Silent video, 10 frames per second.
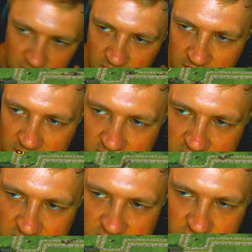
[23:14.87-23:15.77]
And
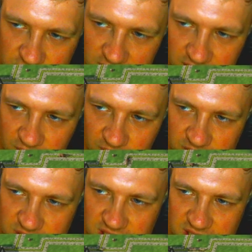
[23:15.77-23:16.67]
it's already
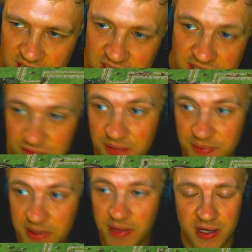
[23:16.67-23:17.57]

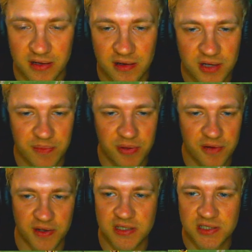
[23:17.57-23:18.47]
being made. Okay,
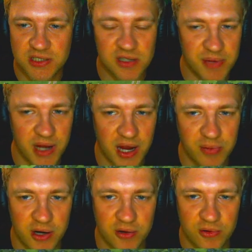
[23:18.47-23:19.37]
perfect. This is going to be high
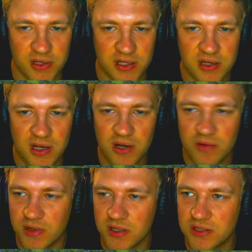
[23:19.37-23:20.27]
priority.
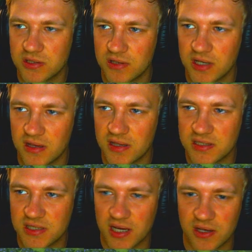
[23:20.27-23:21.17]
We're going to start getting this
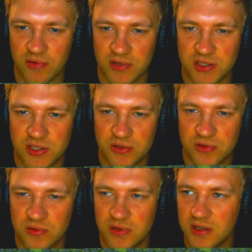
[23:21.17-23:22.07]
guy going
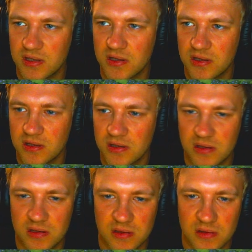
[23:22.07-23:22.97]
too.
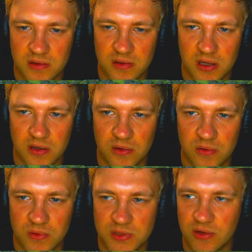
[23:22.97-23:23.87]
Uh-oh.
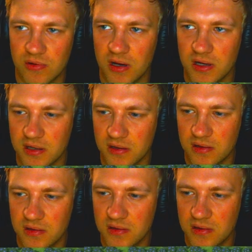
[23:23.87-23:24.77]
What's going on here?
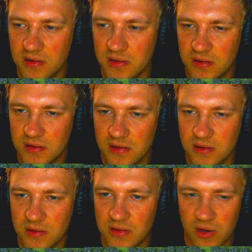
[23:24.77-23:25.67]

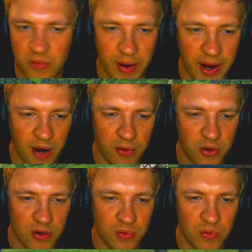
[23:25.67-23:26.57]
No
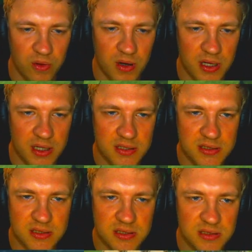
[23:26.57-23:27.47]
power.
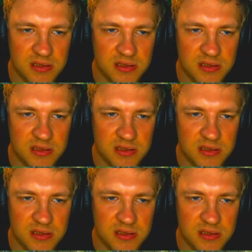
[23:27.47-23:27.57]
What?